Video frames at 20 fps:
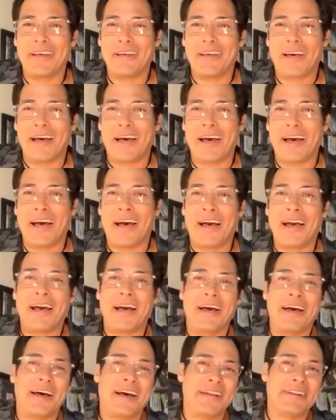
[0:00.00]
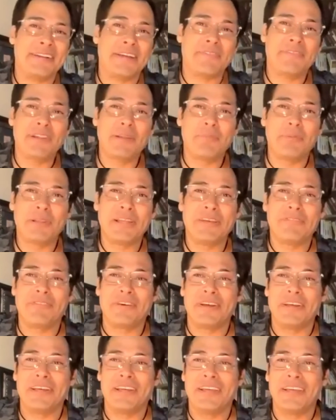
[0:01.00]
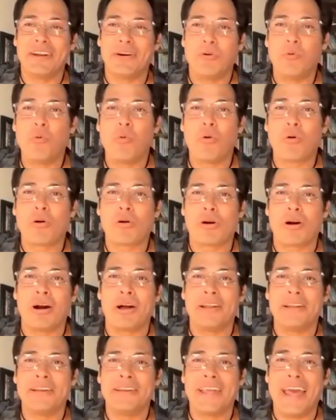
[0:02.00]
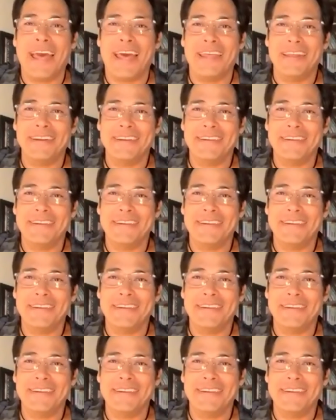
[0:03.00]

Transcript: I definitely believe in a war on debt,